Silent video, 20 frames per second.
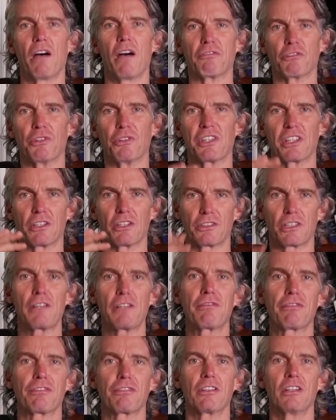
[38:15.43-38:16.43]
I've got the
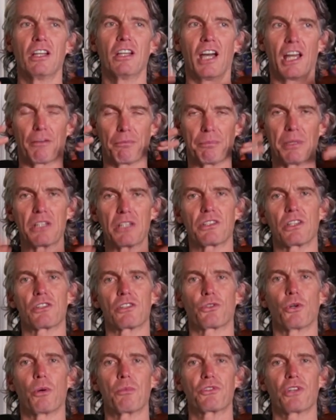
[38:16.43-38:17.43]
relief, and I've basically
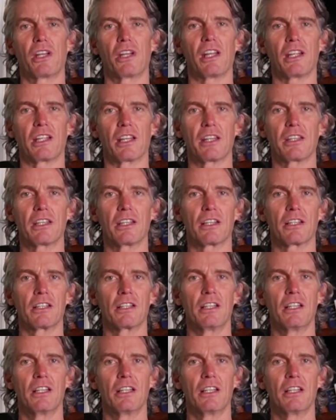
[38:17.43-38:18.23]
stopped trying to get there.